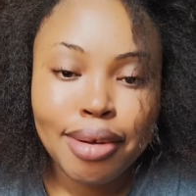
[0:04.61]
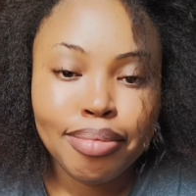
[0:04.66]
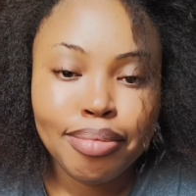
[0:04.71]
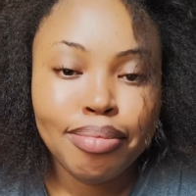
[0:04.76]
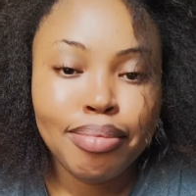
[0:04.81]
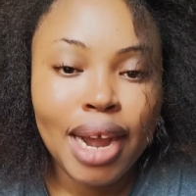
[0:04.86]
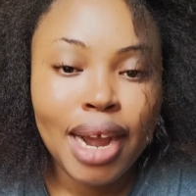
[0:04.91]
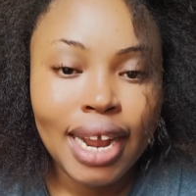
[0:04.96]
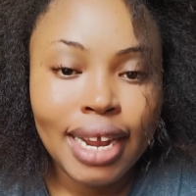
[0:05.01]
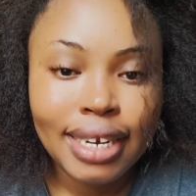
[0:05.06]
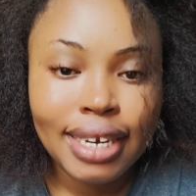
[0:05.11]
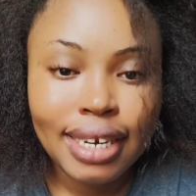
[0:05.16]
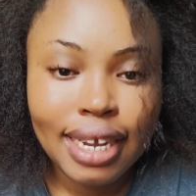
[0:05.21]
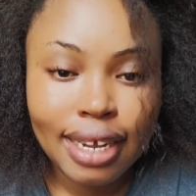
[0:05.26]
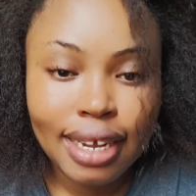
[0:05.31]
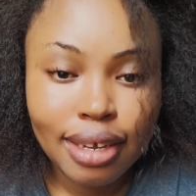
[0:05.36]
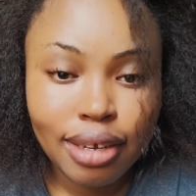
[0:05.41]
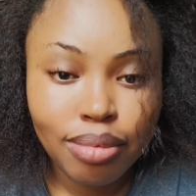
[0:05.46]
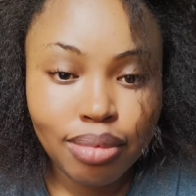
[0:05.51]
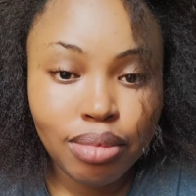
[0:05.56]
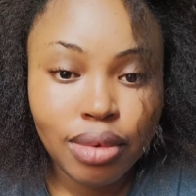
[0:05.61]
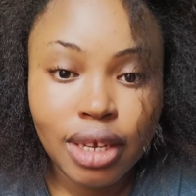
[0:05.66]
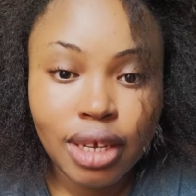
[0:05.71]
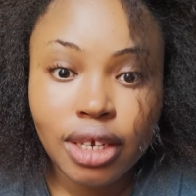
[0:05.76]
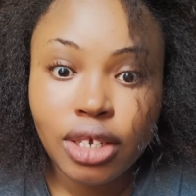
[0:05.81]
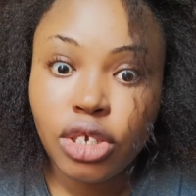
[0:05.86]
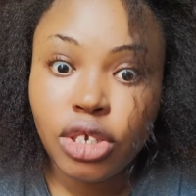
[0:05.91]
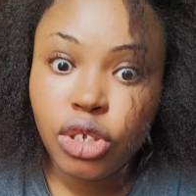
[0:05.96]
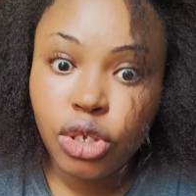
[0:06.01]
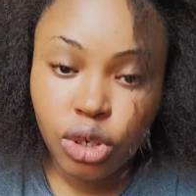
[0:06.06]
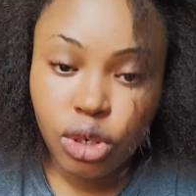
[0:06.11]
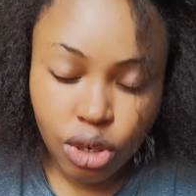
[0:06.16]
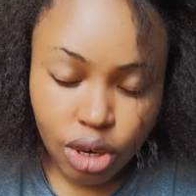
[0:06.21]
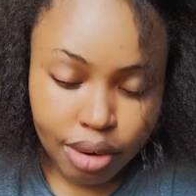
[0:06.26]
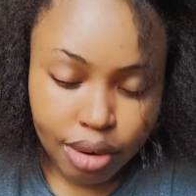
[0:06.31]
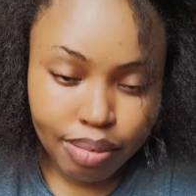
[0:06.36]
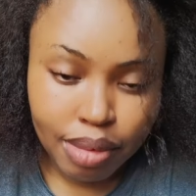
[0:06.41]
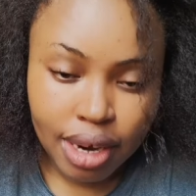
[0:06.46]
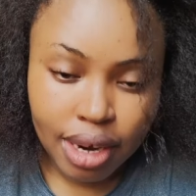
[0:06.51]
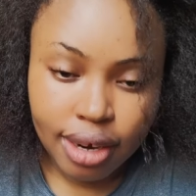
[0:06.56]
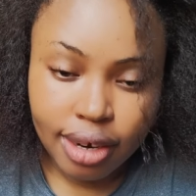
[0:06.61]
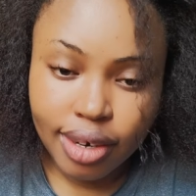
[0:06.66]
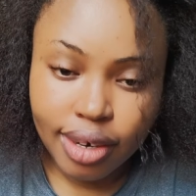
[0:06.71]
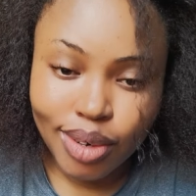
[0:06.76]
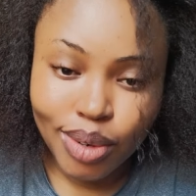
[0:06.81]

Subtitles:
My name is Chioma,